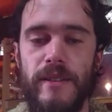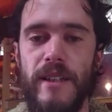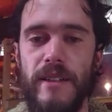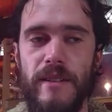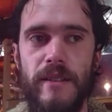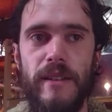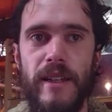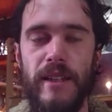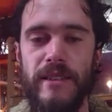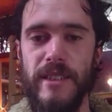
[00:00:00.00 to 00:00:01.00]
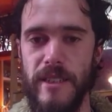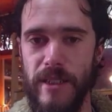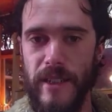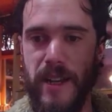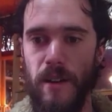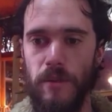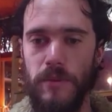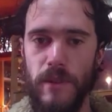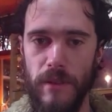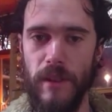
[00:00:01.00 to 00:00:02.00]
that that exists in our
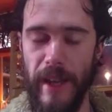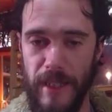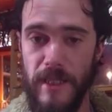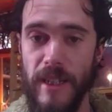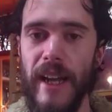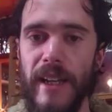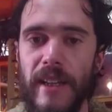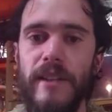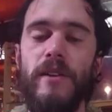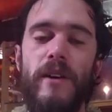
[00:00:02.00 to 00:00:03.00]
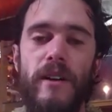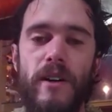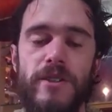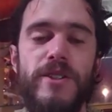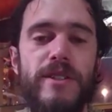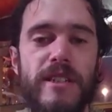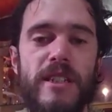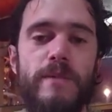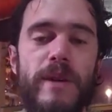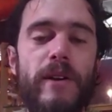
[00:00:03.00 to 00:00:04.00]
like psyche or our conscious
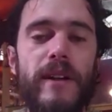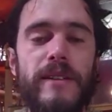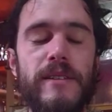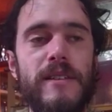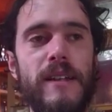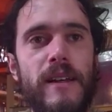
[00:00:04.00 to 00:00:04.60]
experience,